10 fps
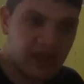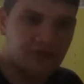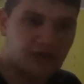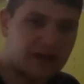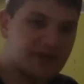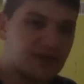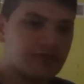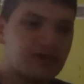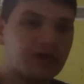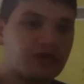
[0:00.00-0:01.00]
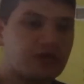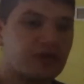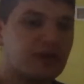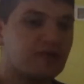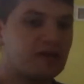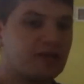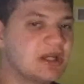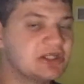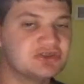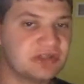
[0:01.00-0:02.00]
And honestly, the really unique thing about
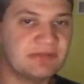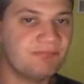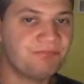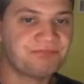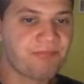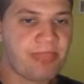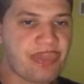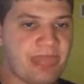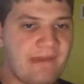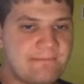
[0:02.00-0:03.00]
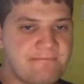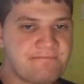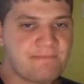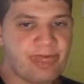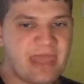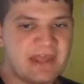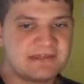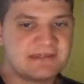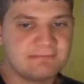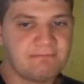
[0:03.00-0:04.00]
American Dream,
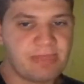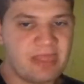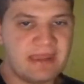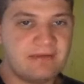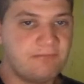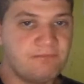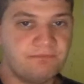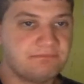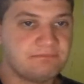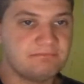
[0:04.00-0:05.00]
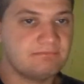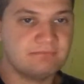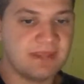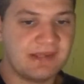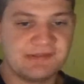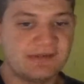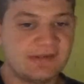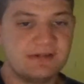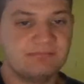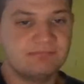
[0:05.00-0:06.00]
it's like
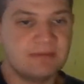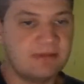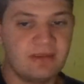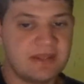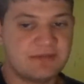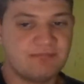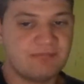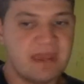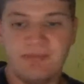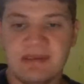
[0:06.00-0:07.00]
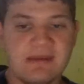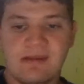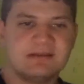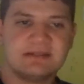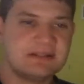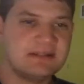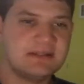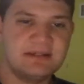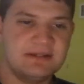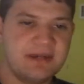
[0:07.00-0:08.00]
less than maybe
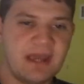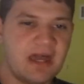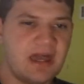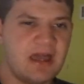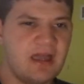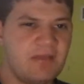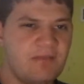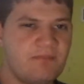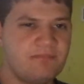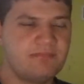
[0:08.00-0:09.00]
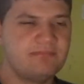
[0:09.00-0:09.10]
No,